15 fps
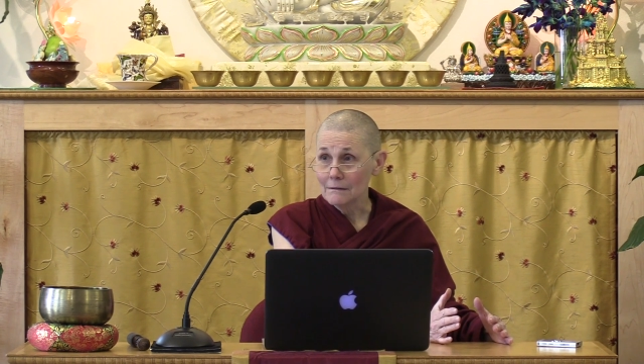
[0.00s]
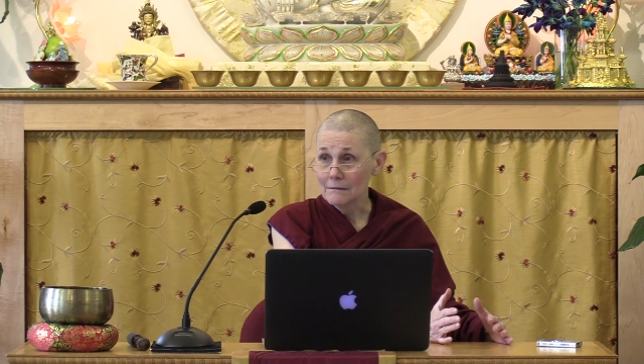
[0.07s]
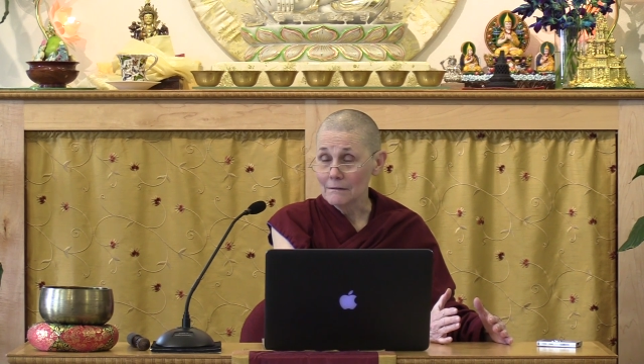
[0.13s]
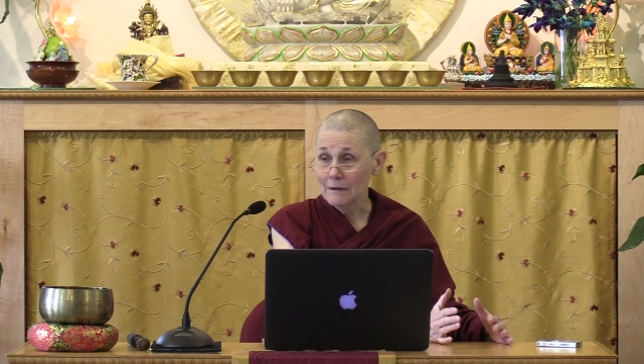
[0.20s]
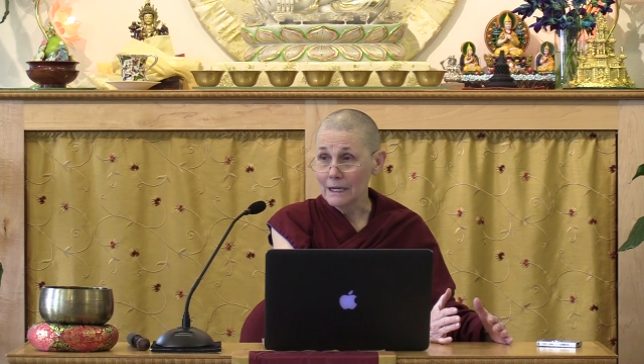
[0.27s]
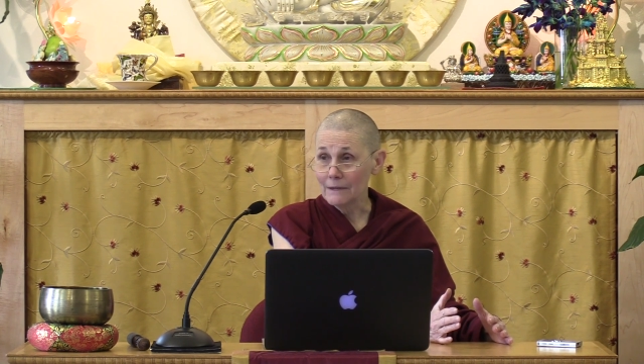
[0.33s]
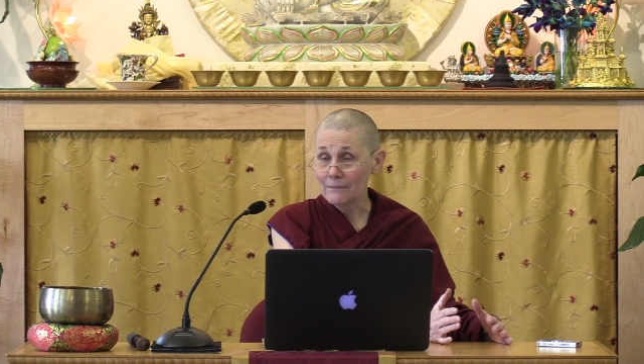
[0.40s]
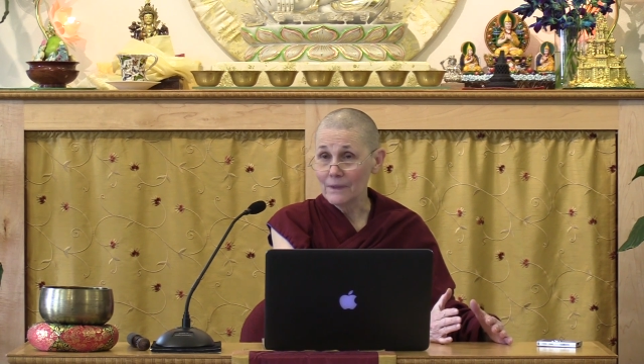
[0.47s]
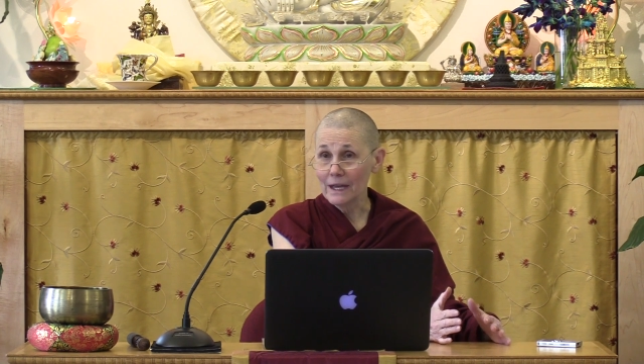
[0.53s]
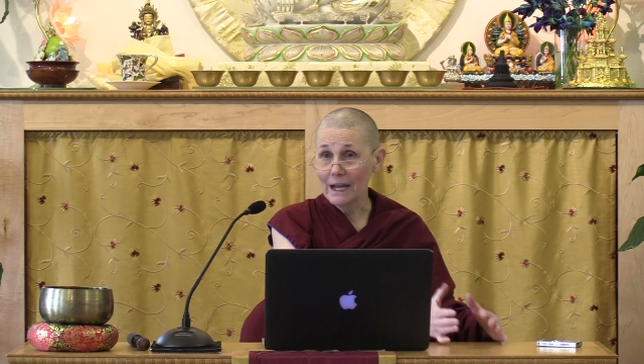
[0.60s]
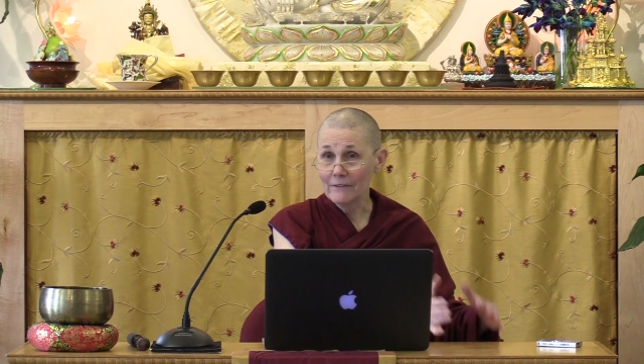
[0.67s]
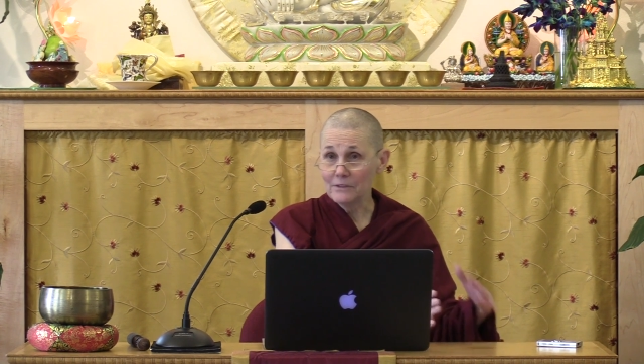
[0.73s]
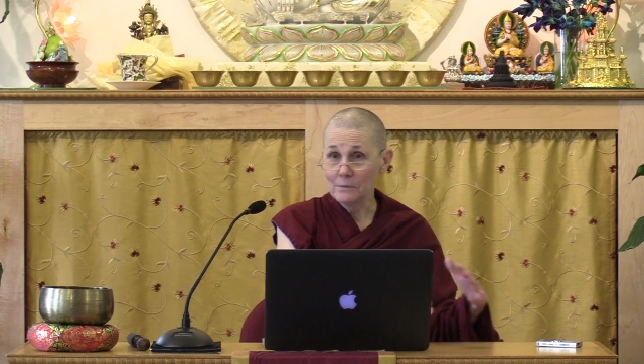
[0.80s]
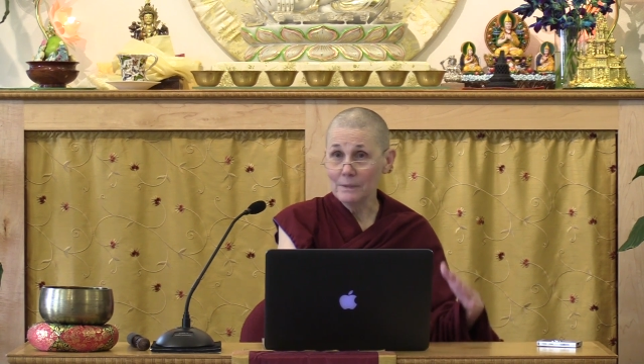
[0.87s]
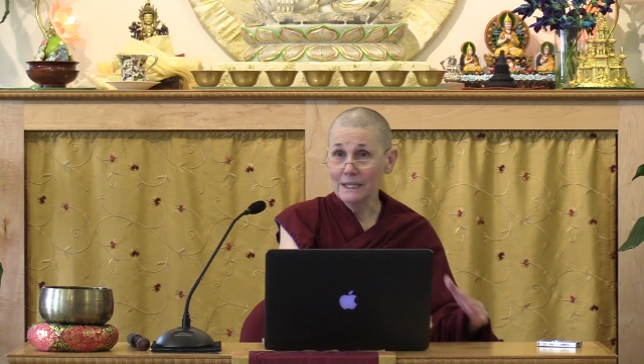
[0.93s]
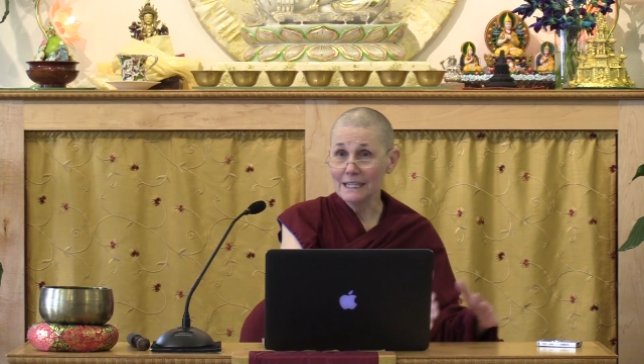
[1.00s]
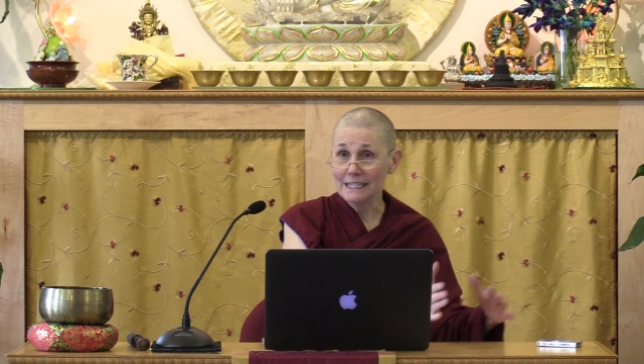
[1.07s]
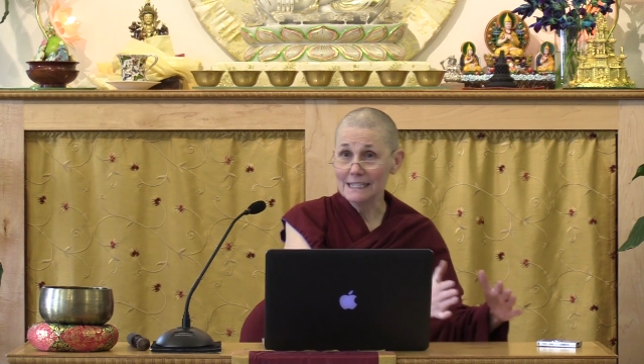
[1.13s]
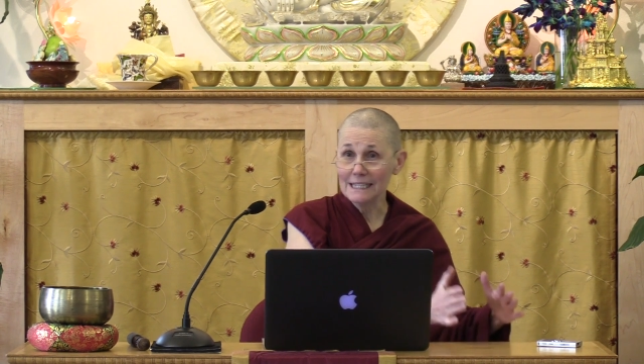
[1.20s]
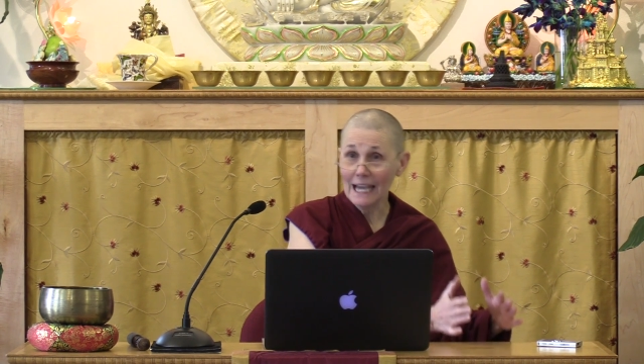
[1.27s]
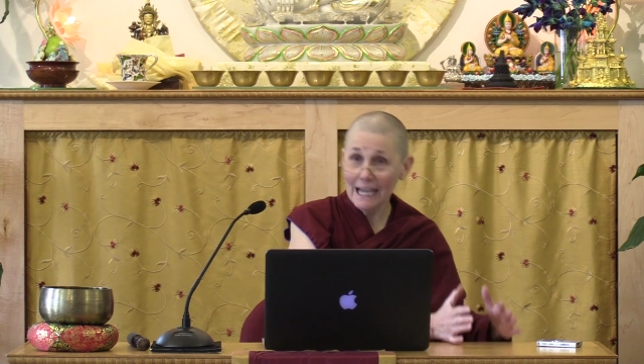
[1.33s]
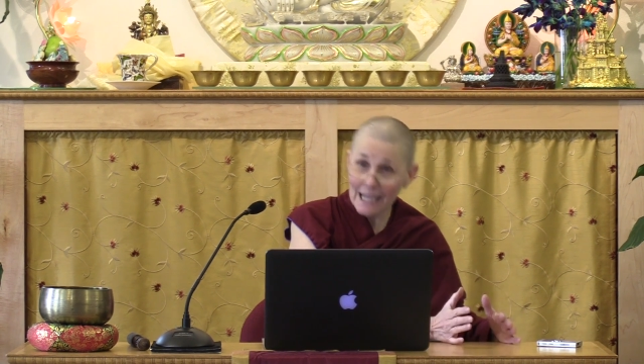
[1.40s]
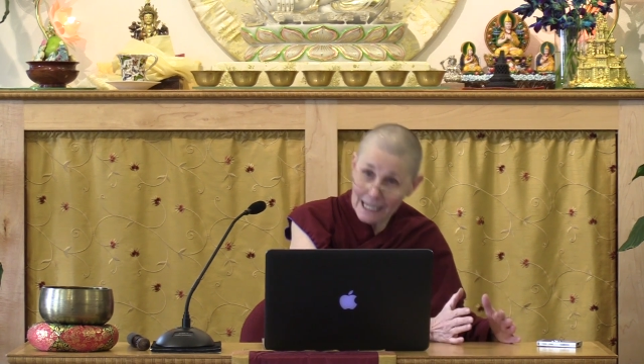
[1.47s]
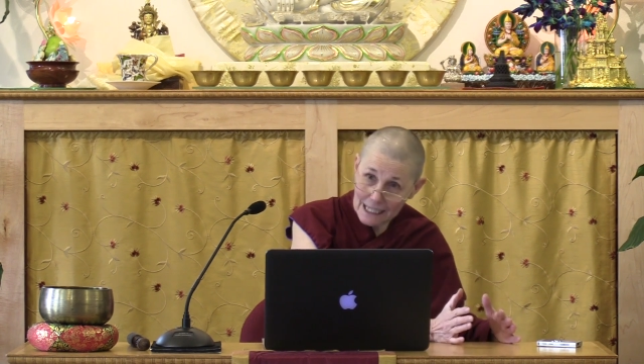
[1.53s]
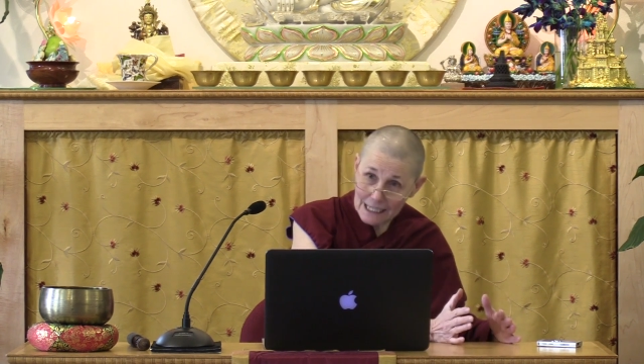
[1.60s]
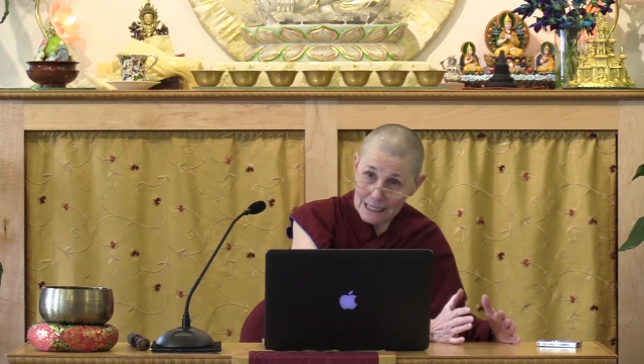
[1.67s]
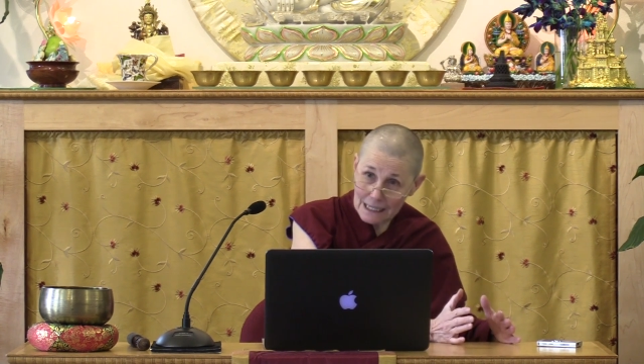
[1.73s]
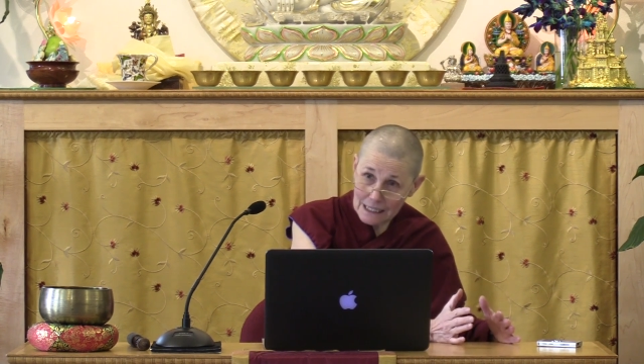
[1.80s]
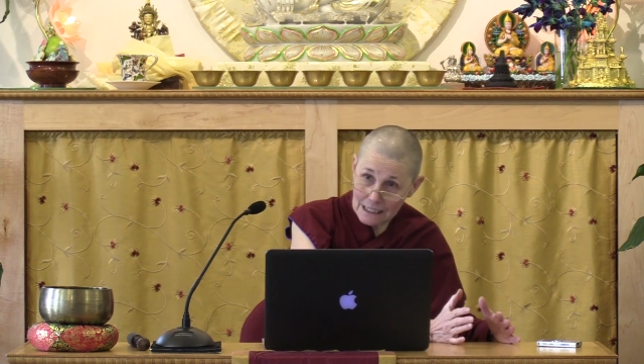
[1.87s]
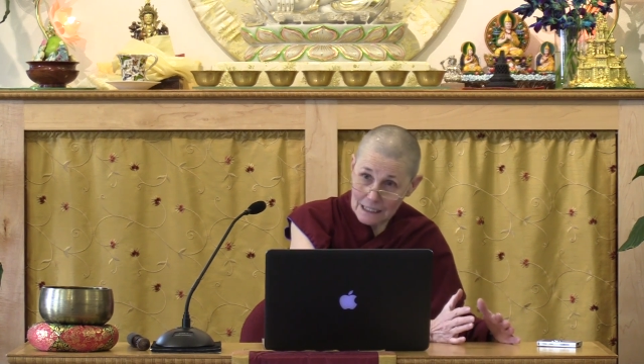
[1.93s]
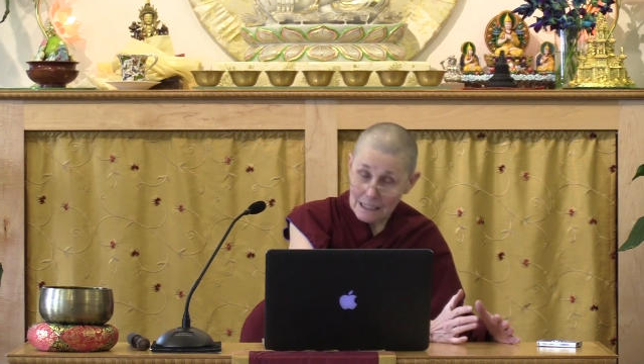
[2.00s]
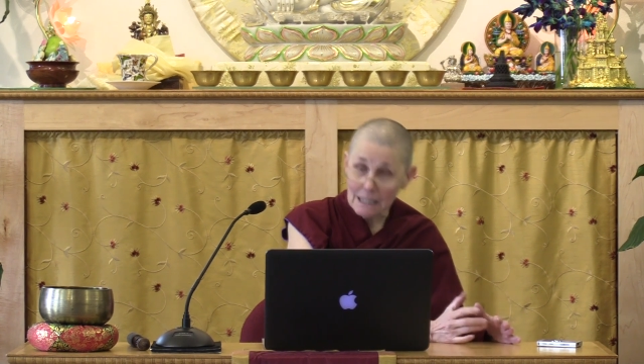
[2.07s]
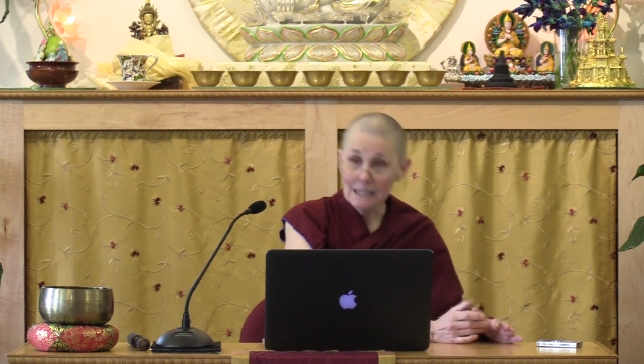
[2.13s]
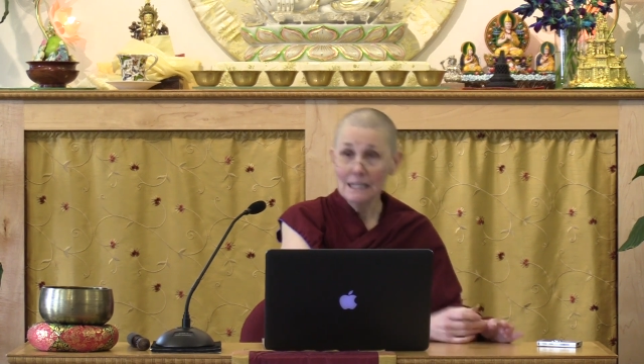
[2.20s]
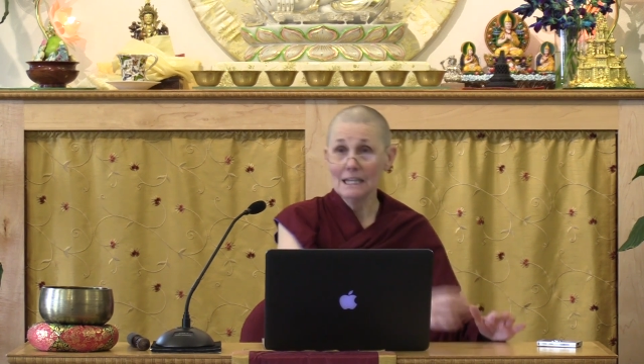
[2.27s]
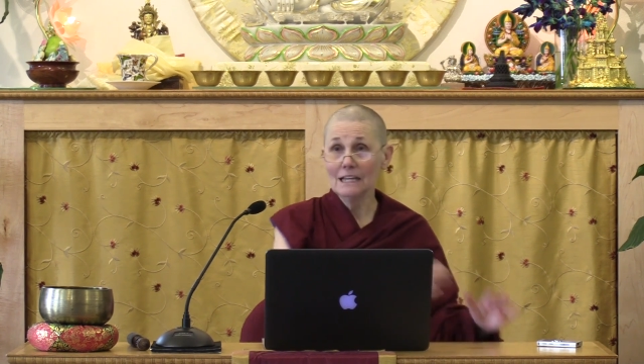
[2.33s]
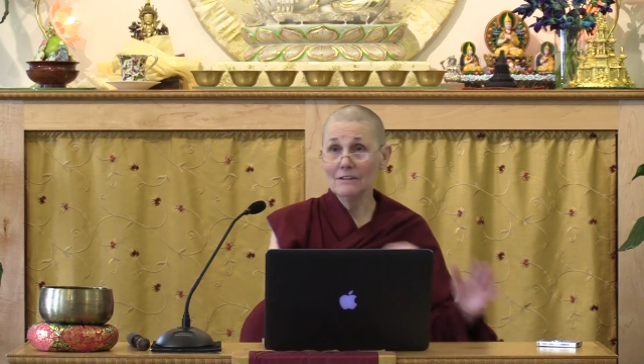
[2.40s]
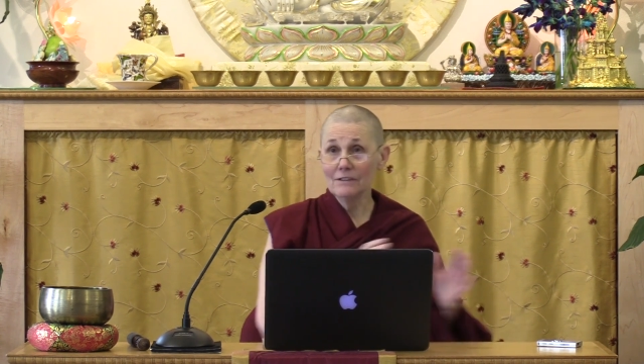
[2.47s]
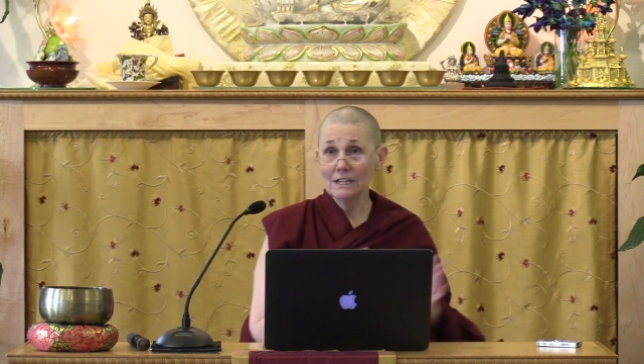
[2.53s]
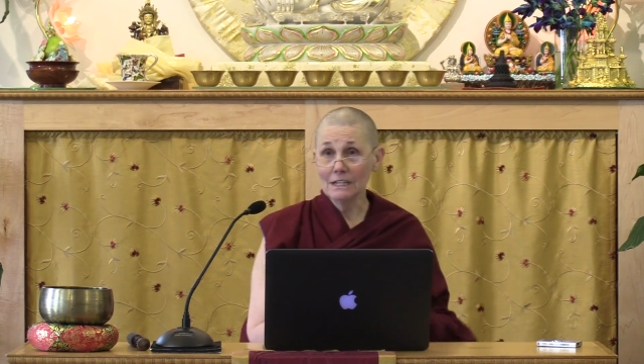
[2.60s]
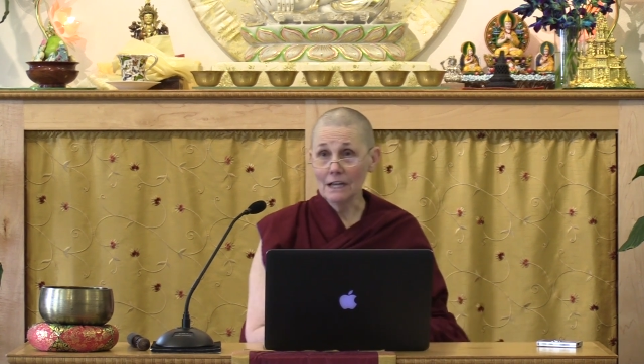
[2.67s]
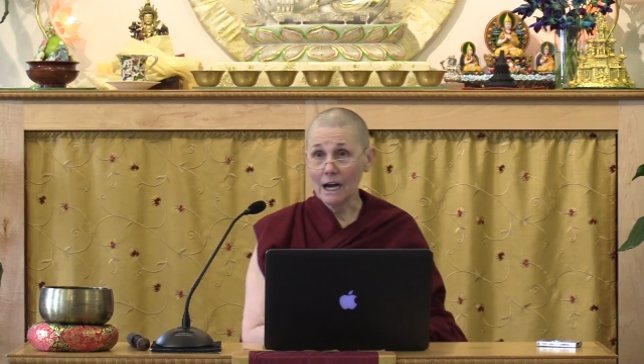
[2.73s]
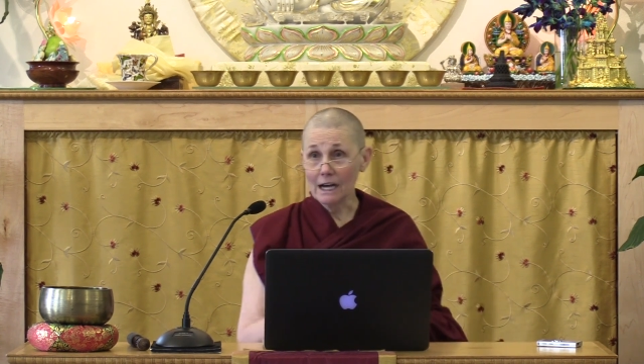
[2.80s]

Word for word: right? They have to be contained even in the